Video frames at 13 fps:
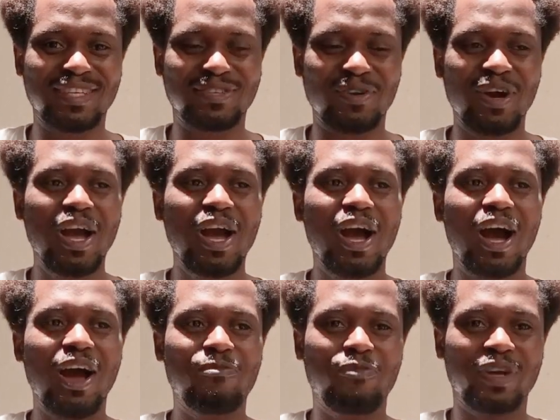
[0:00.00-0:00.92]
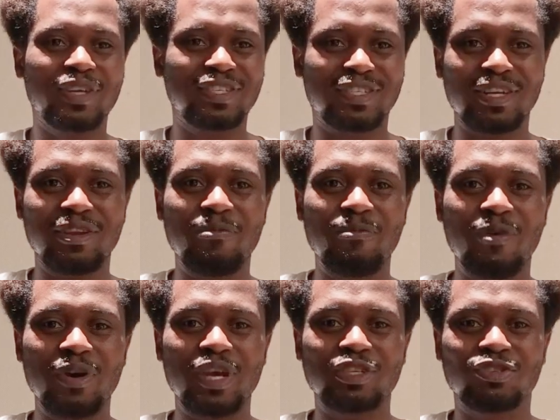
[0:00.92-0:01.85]
So I practiced in the
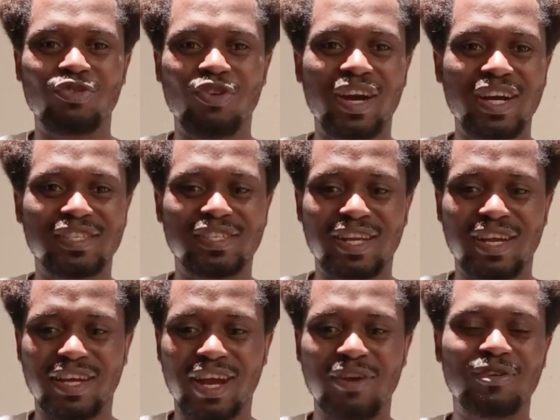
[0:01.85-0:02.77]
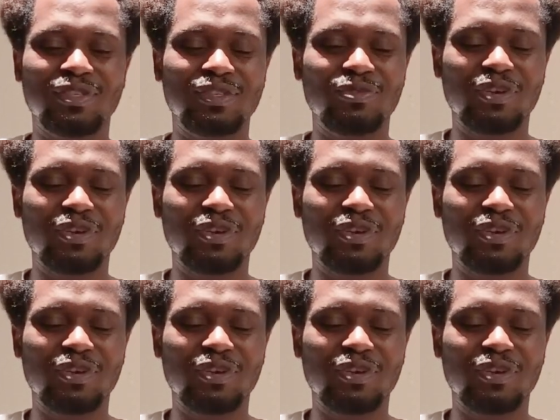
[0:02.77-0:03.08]
morning twice, like I got